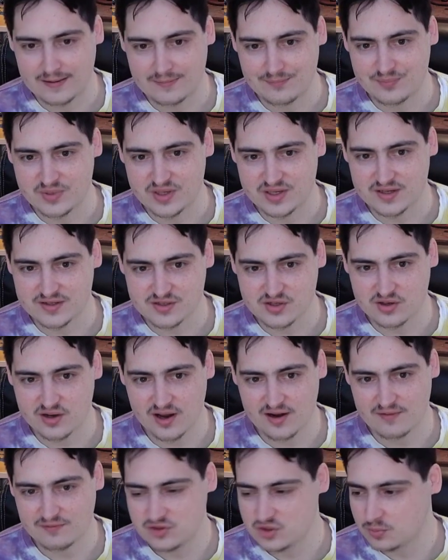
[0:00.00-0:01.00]
because you're
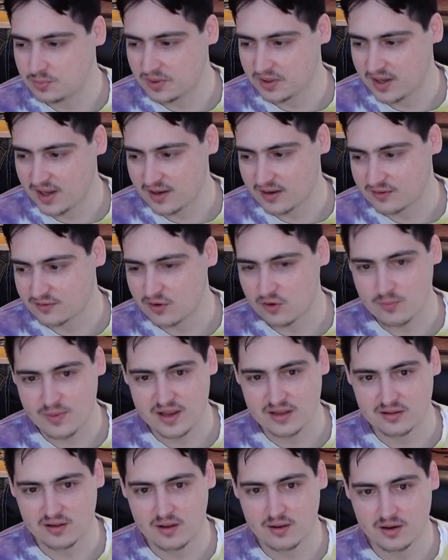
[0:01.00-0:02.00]
kind of duplicating
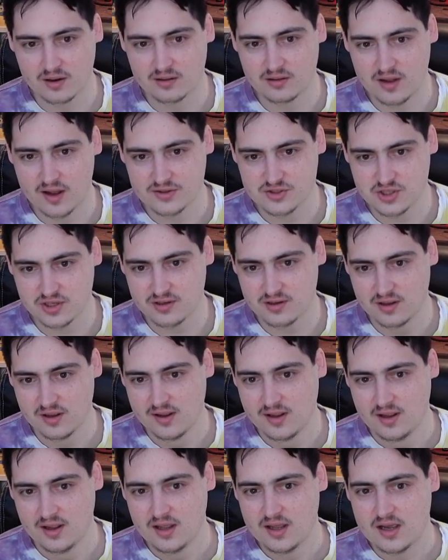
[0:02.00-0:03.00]
domain logic
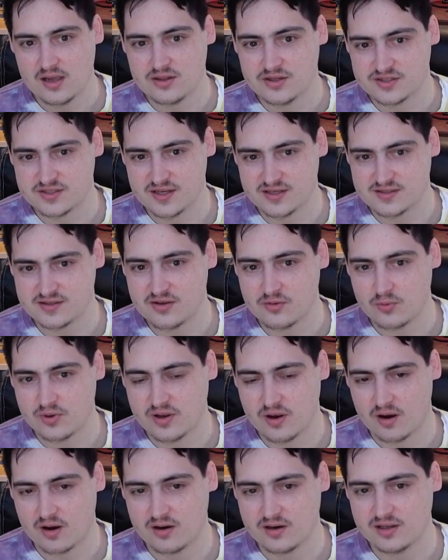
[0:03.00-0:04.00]
in the sense that
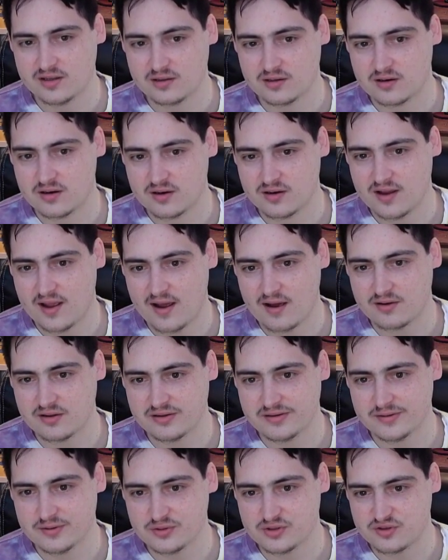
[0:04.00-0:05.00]
we already learned how to
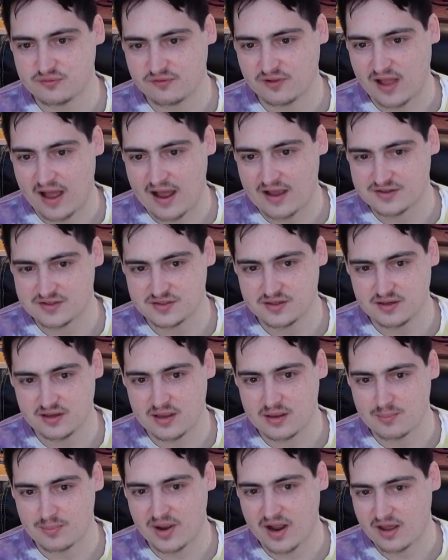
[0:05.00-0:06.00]
use Flask
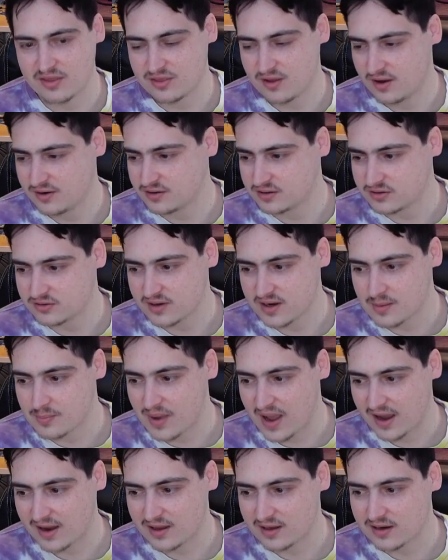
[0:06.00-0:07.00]
and Python to create
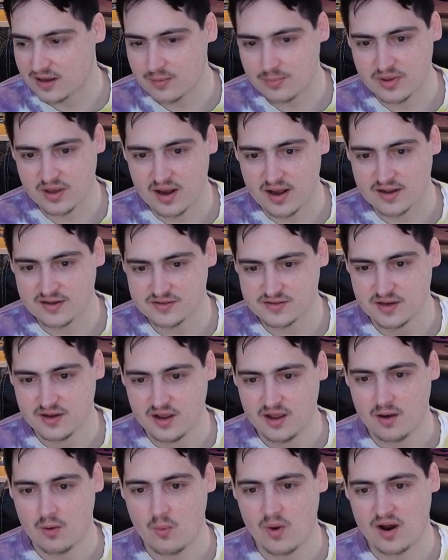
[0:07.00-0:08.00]
backend APIs.
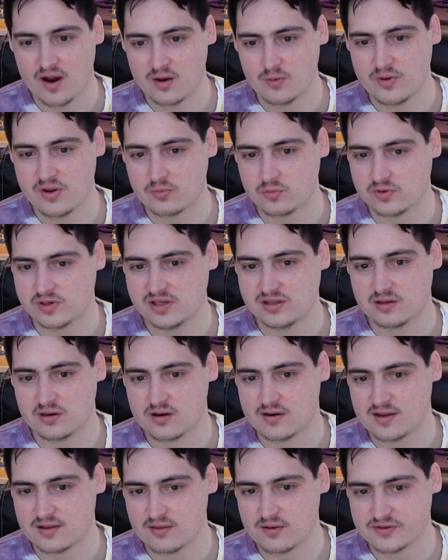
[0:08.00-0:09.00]
Why are we
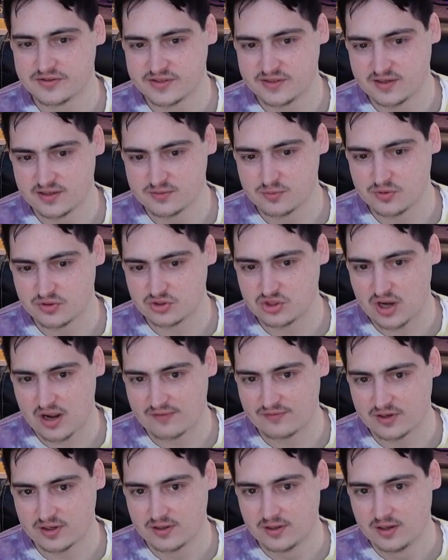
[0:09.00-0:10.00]
relearning those things with
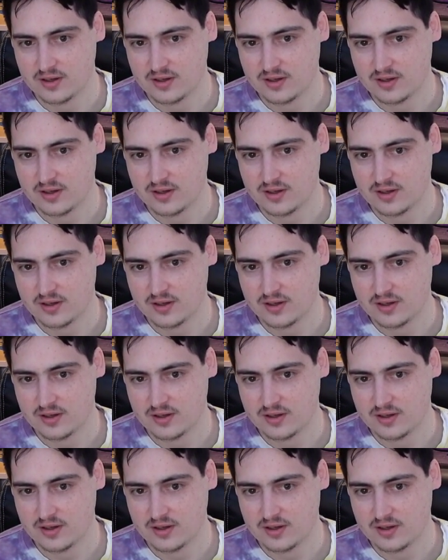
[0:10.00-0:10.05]
Java?